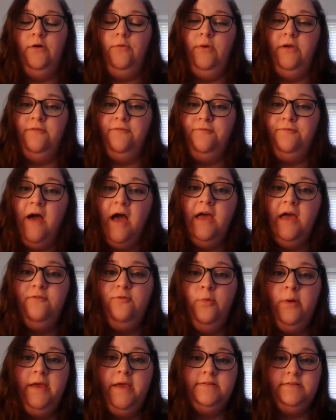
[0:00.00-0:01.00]
we have
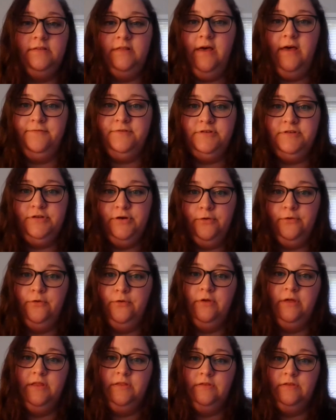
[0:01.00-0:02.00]
5 weeks left
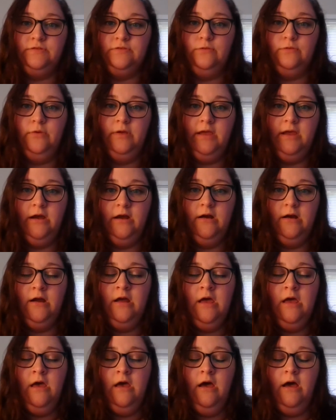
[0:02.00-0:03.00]
total in the school year.